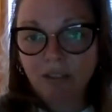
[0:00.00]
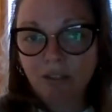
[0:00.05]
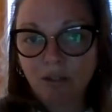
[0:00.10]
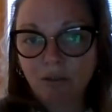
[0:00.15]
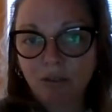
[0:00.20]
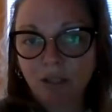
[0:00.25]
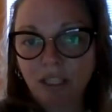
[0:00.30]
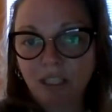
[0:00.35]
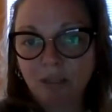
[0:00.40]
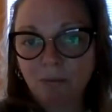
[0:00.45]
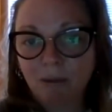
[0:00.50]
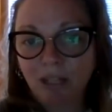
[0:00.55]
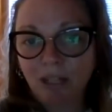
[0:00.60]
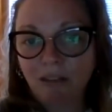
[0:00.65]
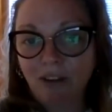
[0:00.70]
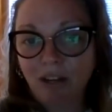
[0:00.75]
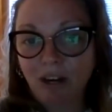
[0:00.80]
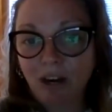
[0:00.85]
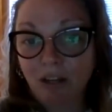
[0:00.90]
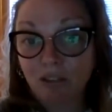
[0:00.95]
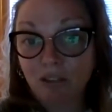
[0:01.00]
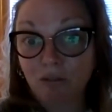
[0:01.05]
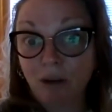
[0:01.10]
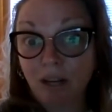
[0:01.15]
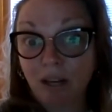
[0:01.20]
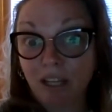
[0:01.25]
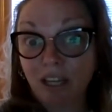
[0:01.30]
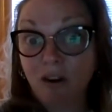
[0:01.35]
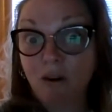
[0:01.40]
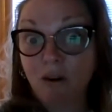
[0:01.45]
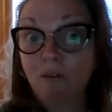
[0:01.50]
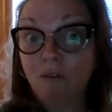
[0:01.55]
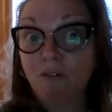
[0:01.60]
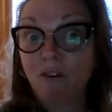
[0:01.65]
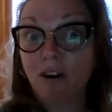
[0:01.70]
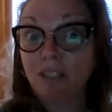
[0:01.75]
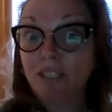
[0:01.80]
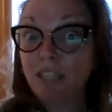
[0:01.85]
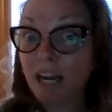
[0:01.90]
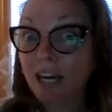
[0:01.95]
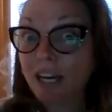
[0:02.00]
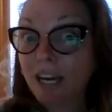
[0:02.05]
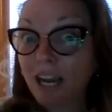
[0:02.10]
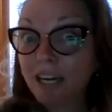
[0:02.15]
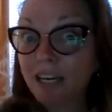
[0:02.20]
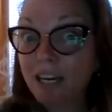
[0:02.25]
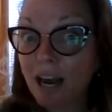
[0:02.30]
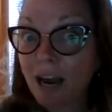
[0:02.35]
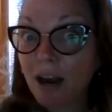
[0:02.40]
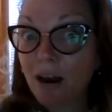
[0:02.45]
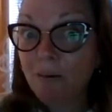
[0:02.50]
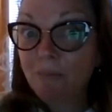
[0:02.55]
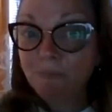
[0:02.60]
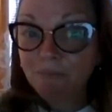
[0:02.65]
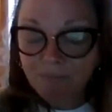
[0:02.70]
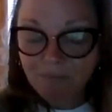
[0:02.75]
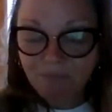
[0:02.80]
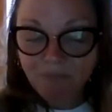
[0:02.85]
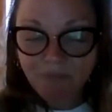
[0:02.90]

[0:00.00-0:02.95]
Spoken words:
So she's been living in Australia over a decade now.